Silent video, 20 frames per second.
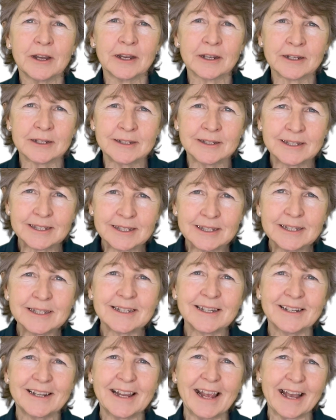a
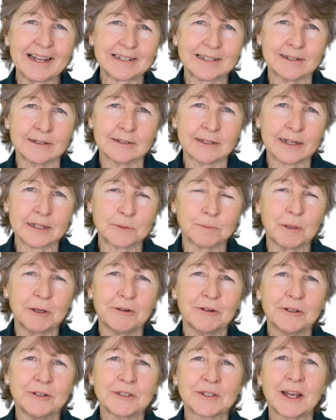consistently excellent
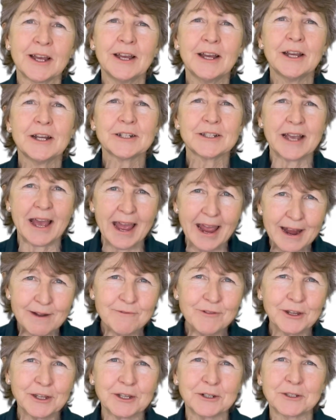experience to
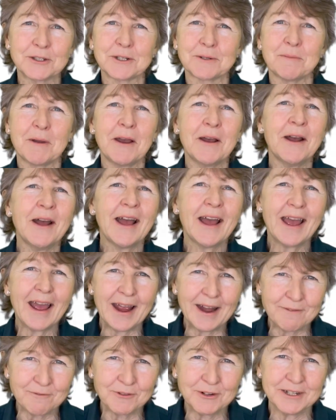every customer,
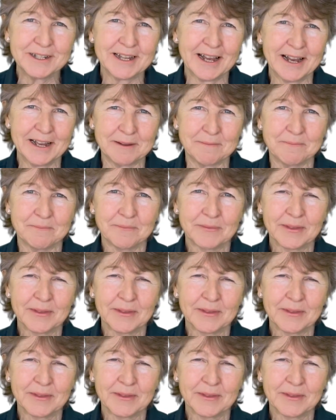every time.